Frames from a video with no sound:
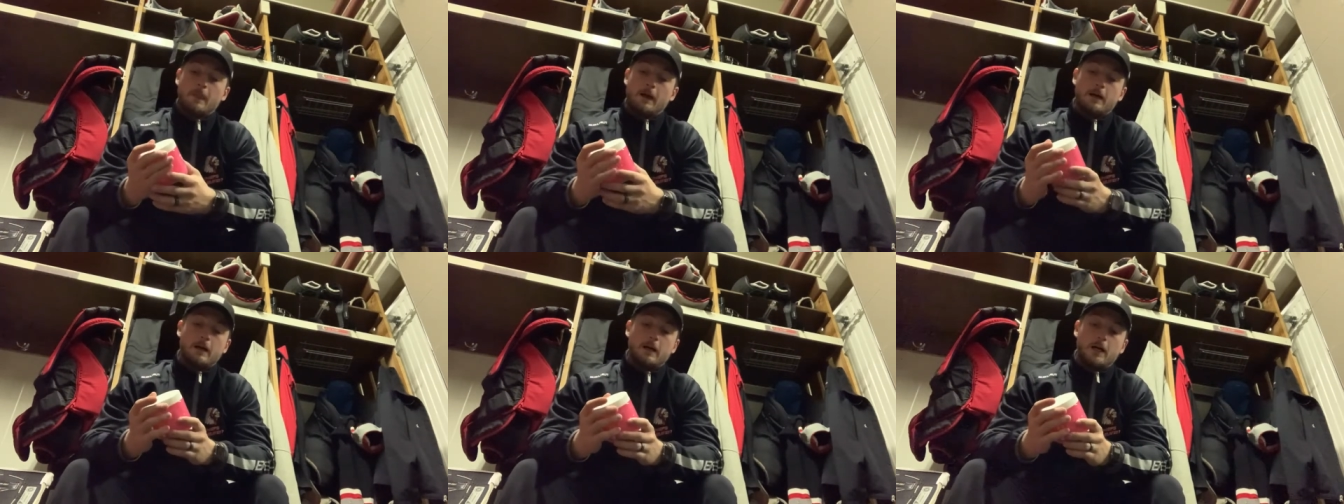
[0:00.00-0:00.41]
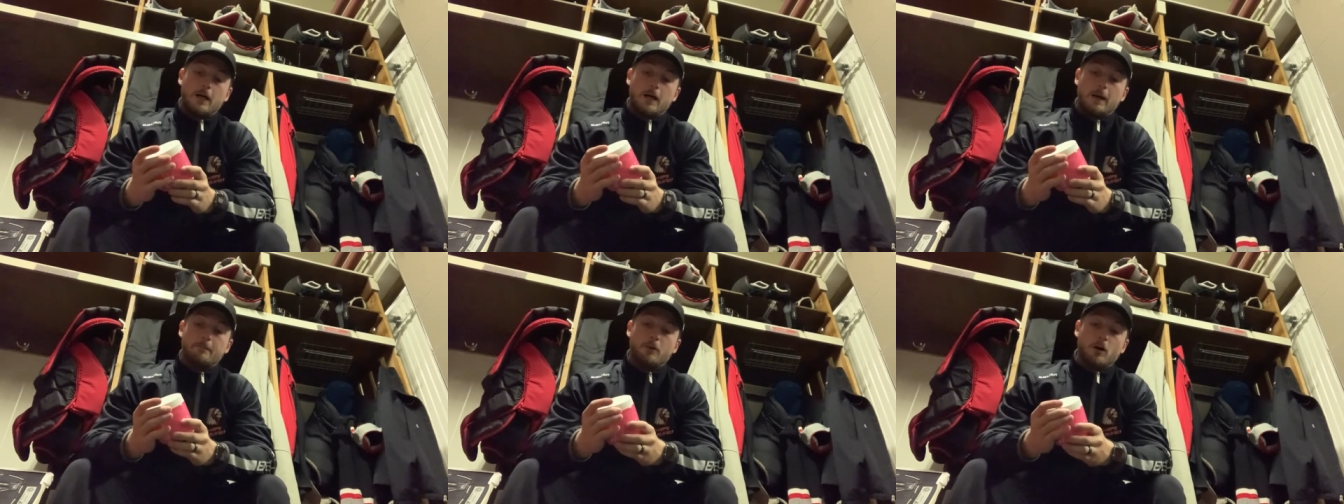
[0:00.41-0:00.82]

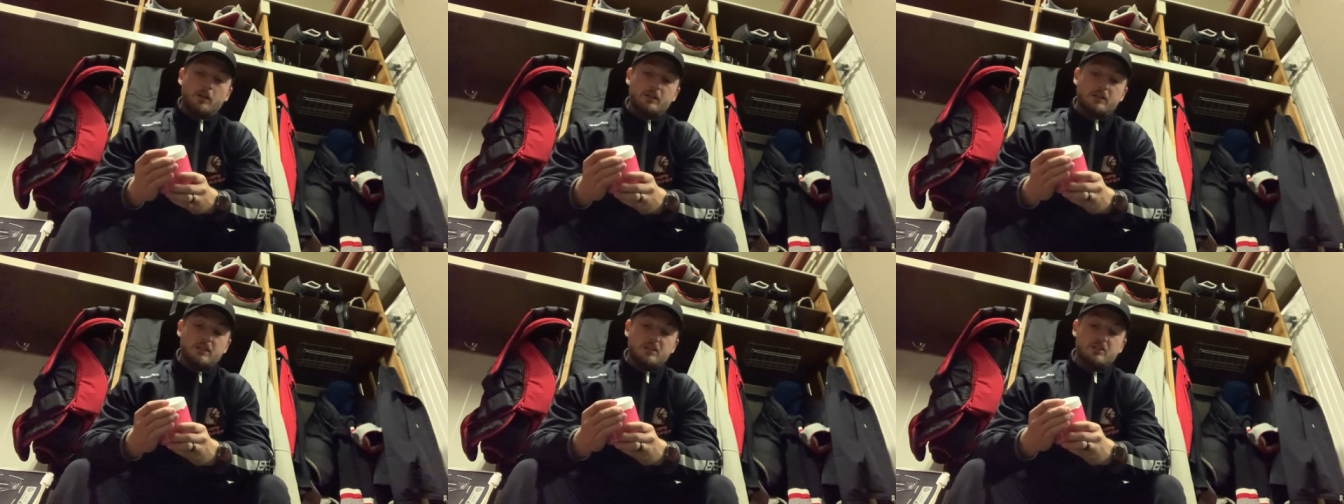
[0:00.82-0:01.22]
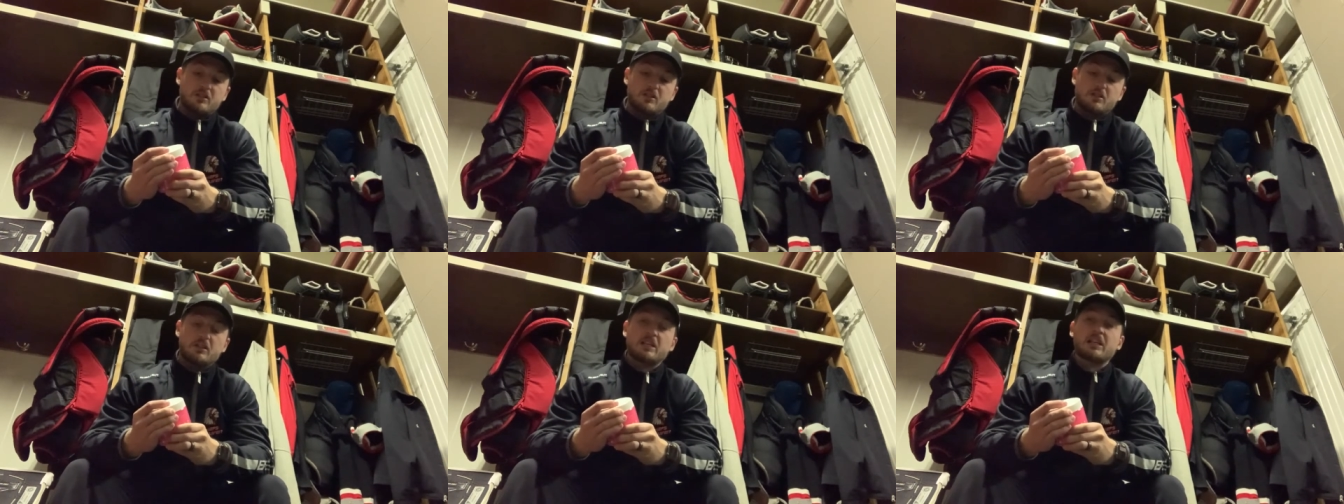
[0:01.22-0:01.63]
I bought
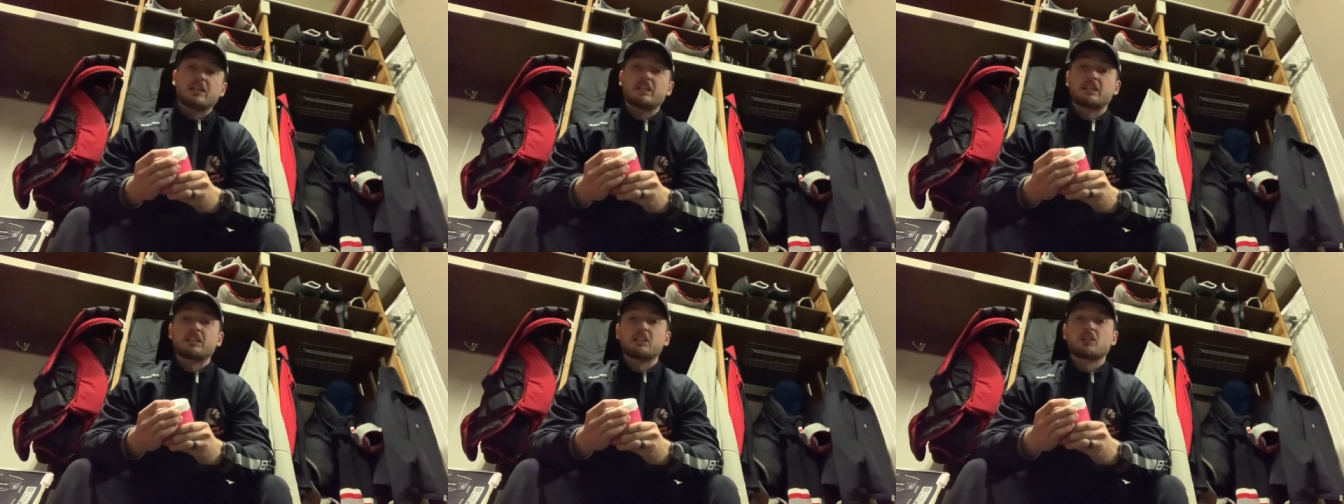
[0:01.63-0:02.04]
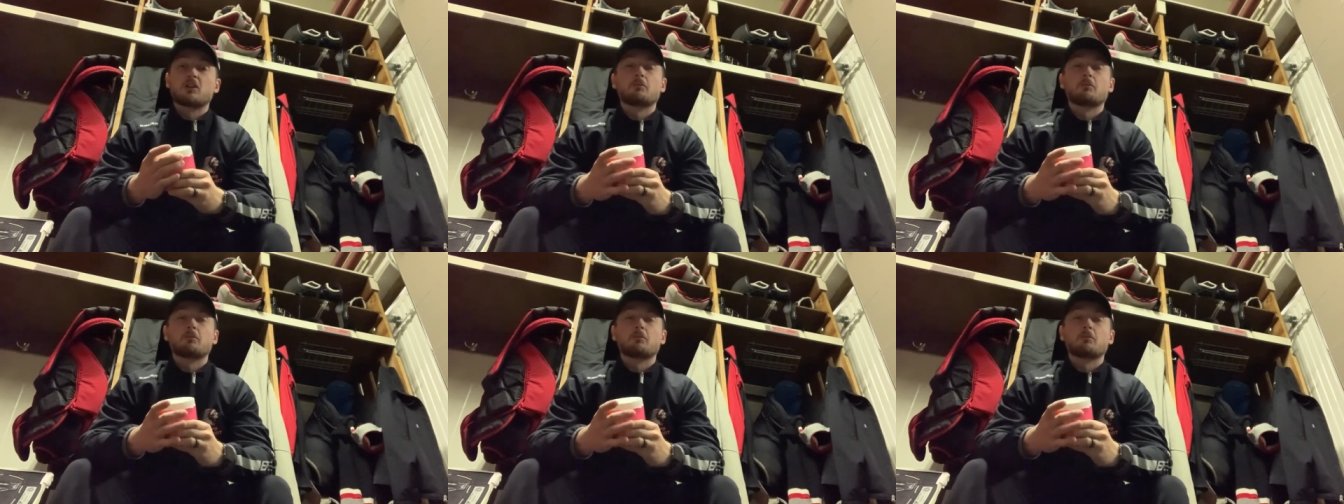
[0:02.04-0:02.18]
this thinking, you